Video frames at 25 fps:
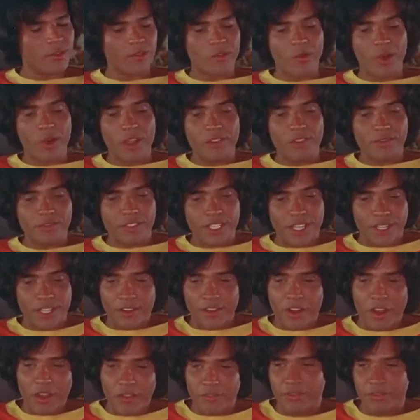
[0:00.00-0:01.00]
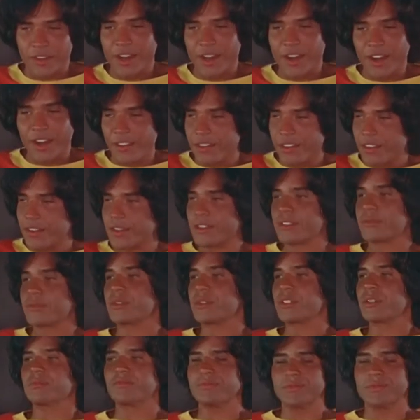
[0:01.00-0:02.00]
have a way of taking all the fun out of things when
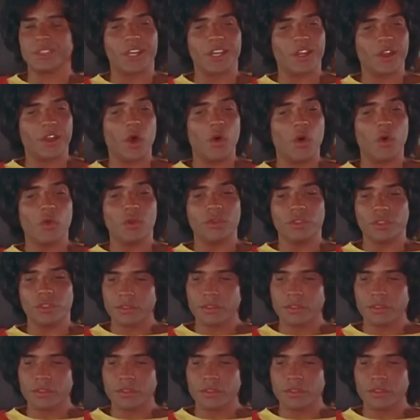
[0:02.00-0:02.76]
they're getting old.